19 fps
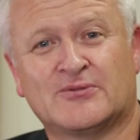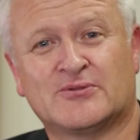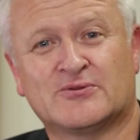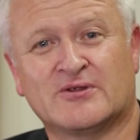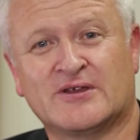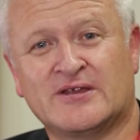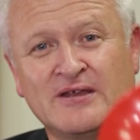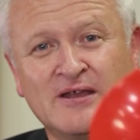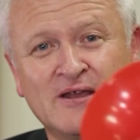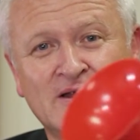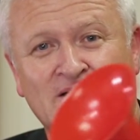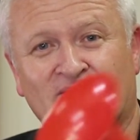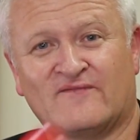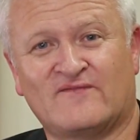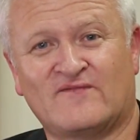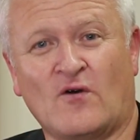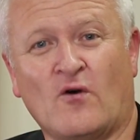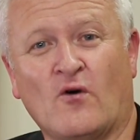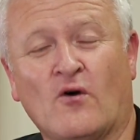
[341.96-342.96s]
3,
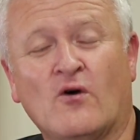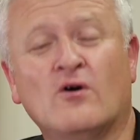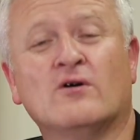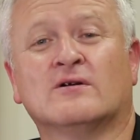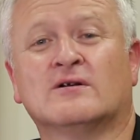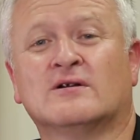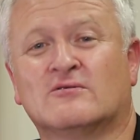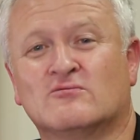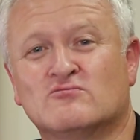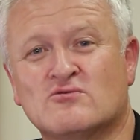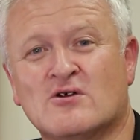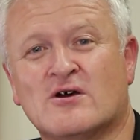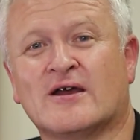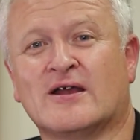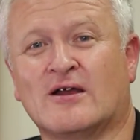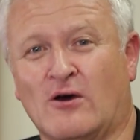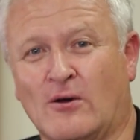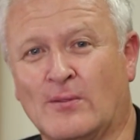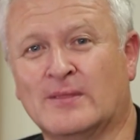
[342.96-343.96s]
4 are
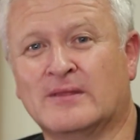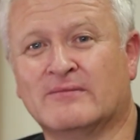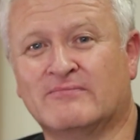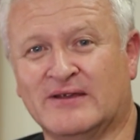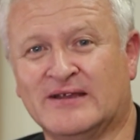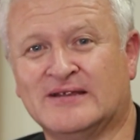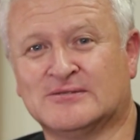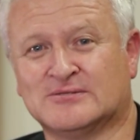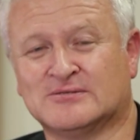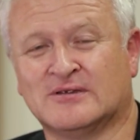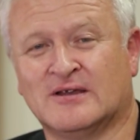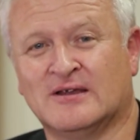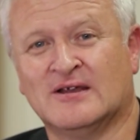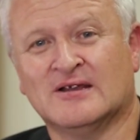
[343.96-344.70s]
right on the beat.